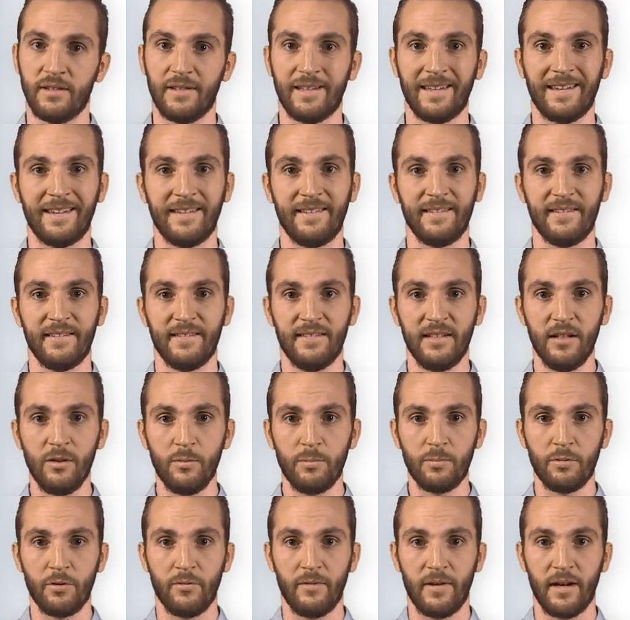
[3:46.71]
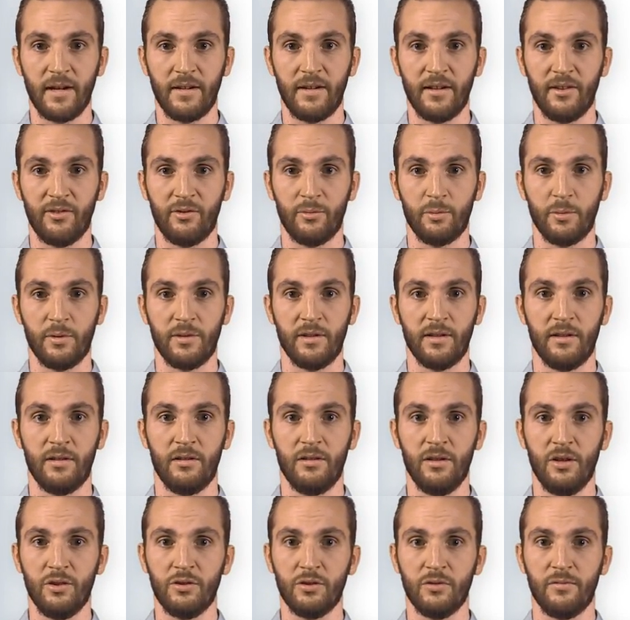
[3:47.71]
and they can still provide us with a
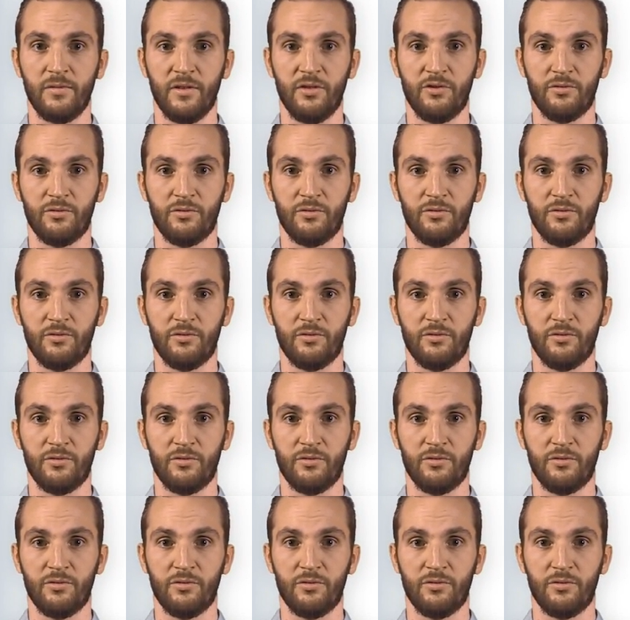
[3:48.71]
lot of